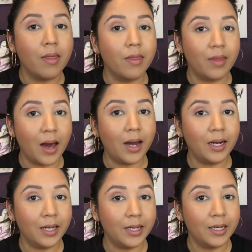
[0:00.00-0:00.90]
That
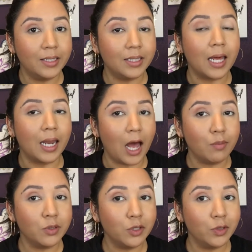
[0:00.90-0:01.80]
is an
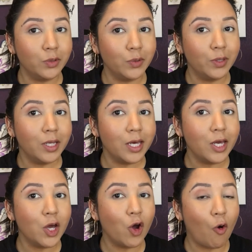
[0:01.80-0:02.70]

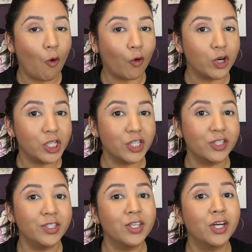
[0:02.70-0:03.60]
absolutely
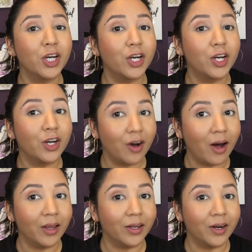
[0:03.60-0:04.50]
gorgeous
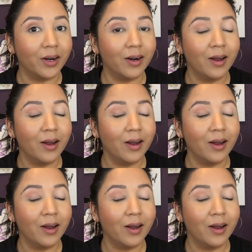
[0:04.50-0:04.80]
color.